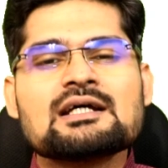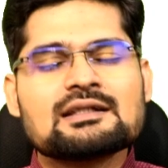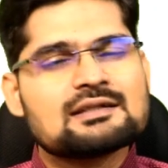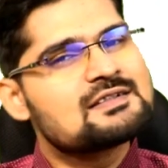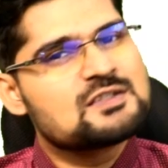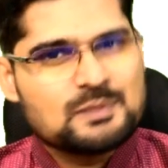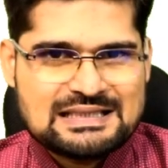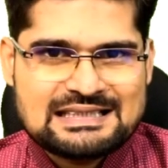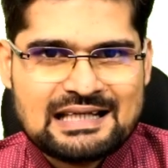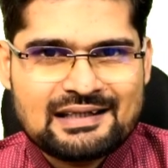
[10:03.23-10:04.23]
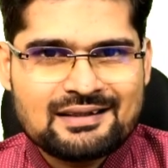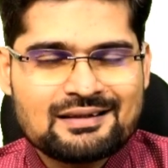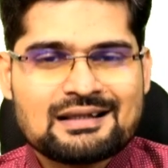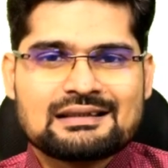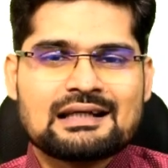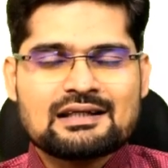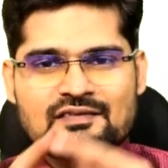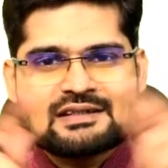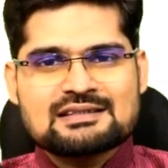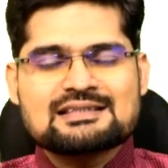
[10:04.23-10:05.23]
This is basic idea, that if
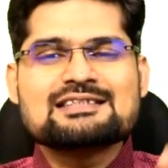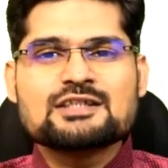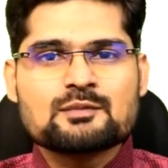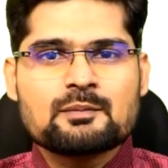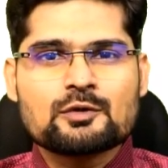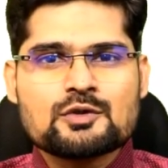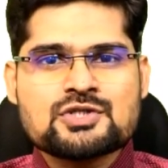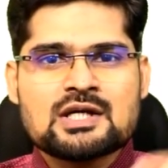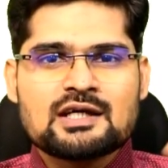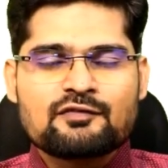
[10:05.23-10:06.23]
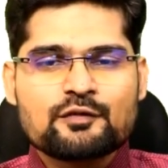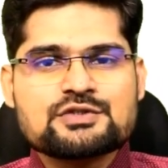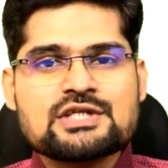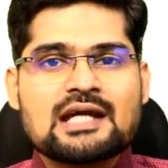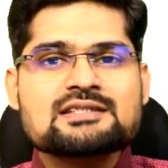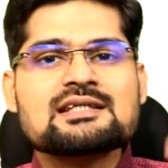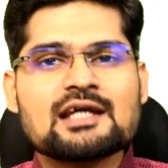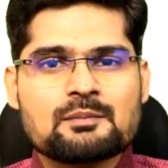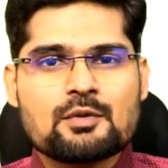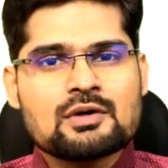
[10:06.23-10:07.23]
it is a system approach, if you change the
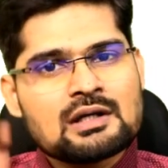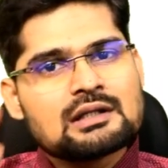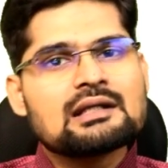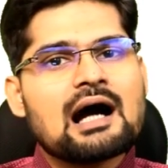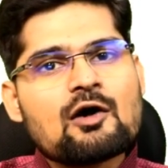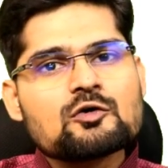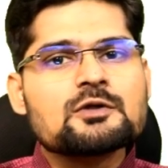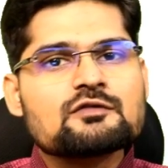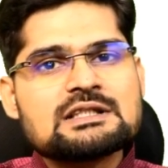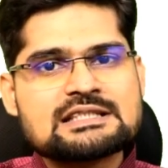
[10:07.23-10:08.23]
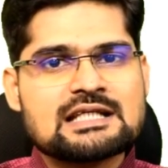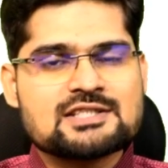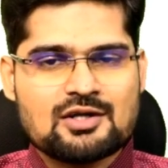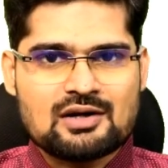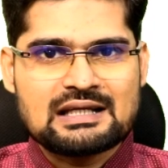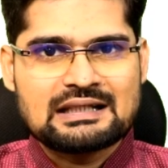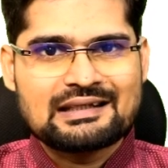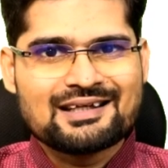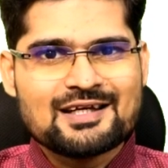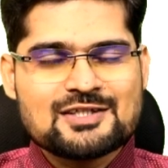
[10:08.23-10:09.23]
input, the output will change accordingly.